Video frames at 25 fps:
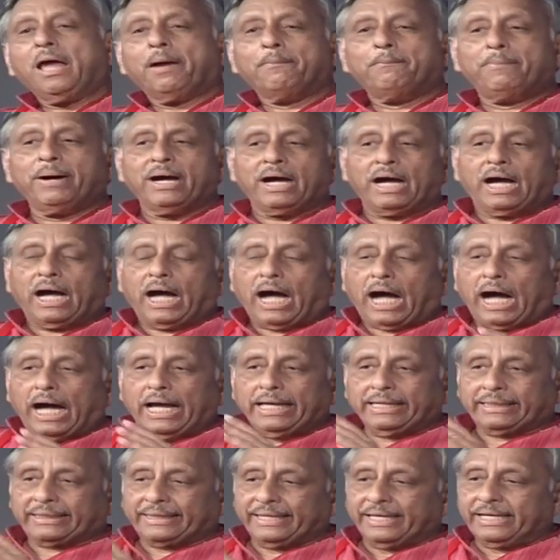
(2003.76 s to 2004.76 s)
But
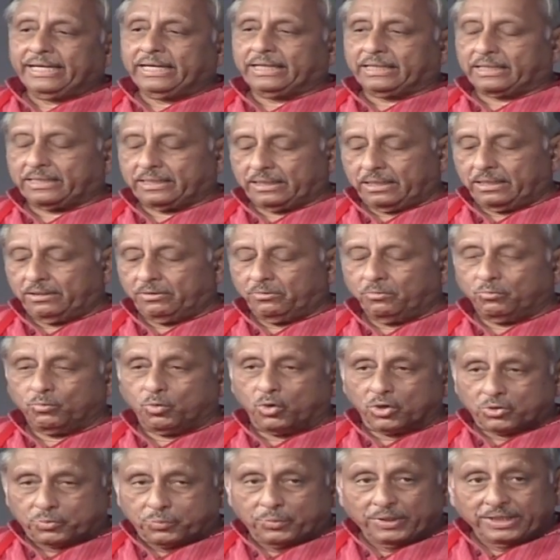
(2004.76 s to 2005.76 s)
I think
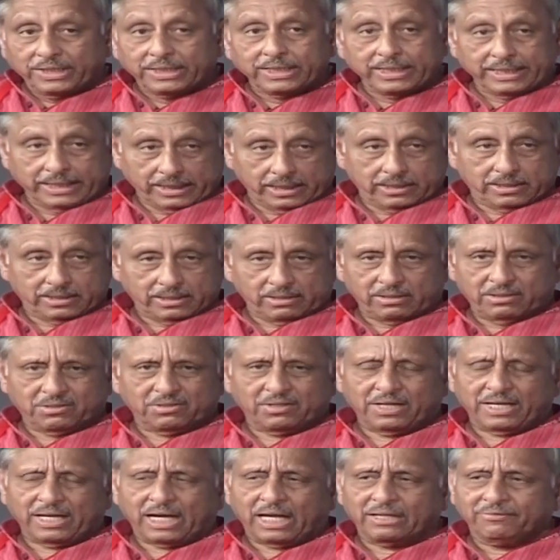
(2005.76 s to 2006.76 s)
what we need,
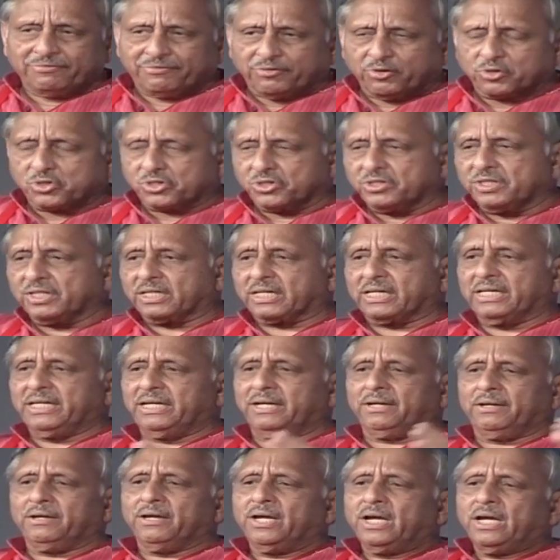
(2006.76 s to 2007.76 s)

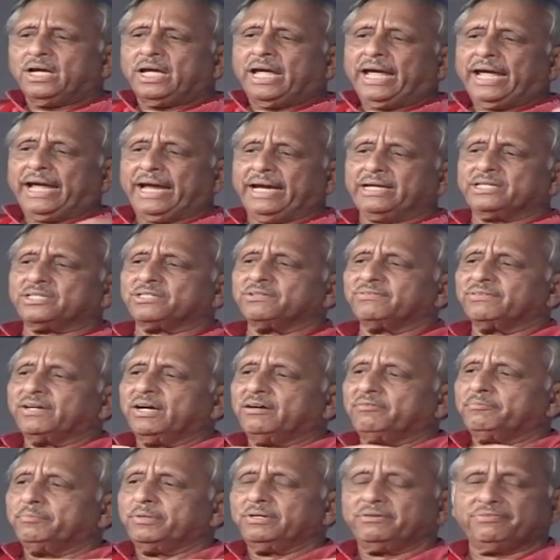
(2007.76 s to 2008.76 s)
unfortunately, heads of
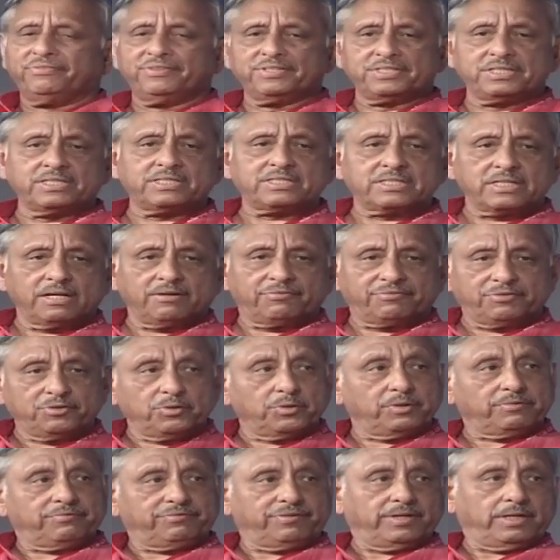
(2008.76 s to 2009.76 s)
government visits are few
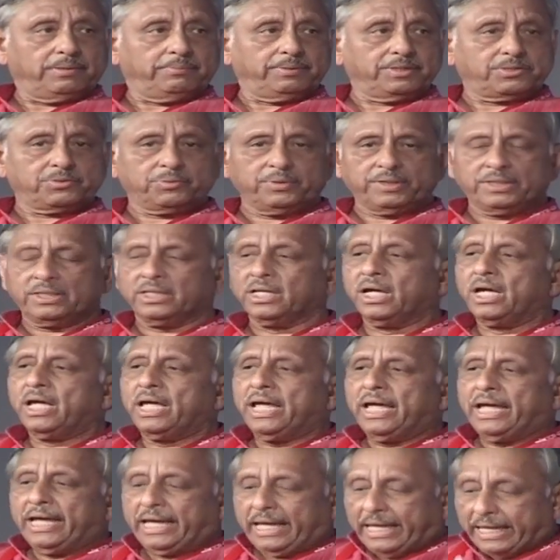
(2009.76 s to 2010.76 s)
and far between.
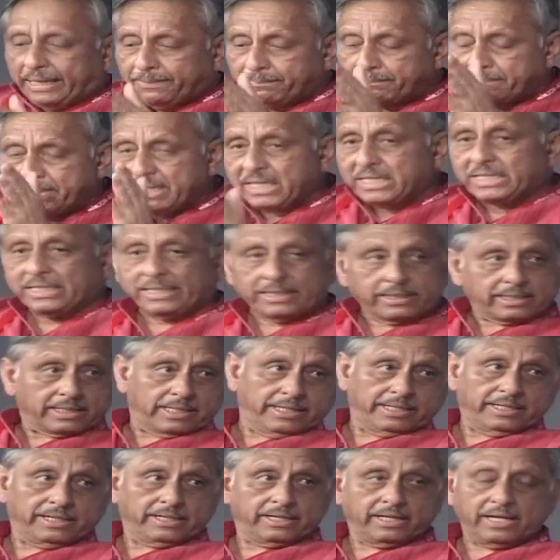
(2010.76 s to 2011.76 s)

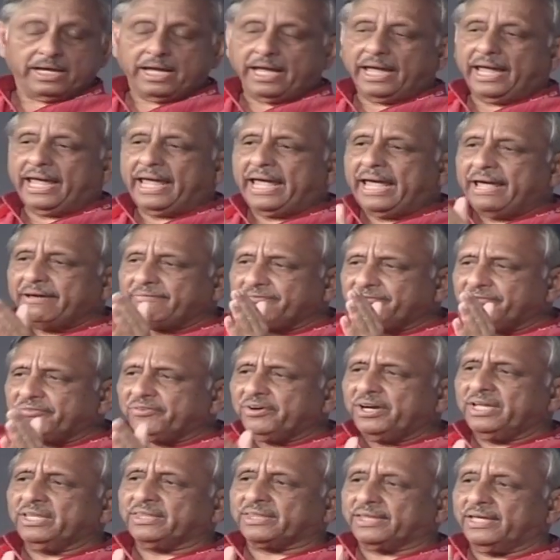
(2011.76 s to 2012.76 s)
Immediately,
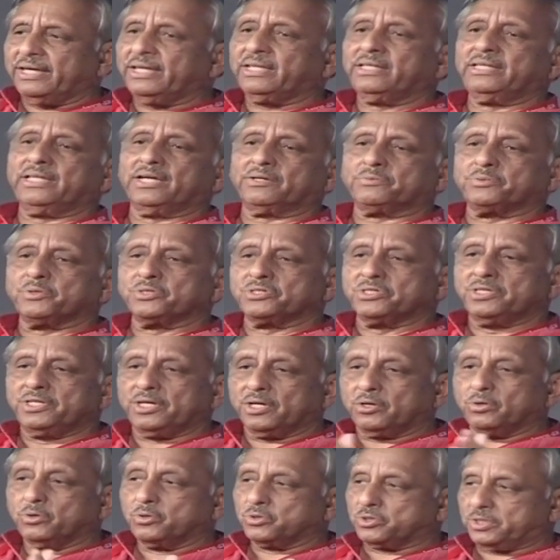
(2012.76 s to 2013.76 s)
everything that was
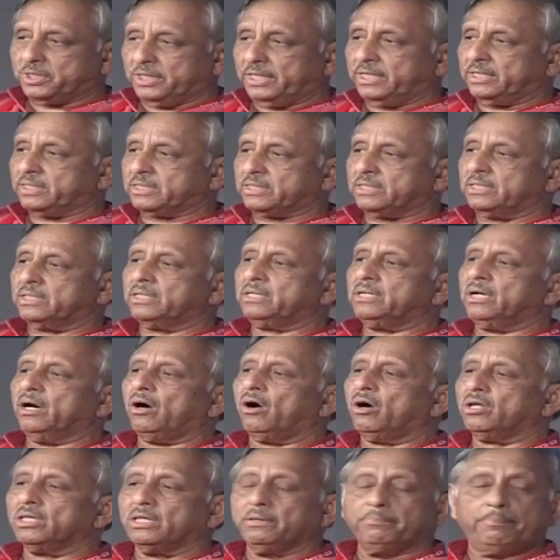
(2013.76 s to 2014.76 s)
negotiated
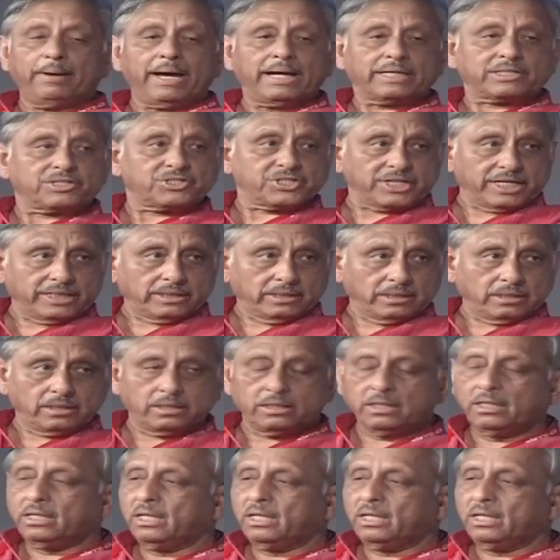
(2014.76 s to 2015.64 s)
on the back channel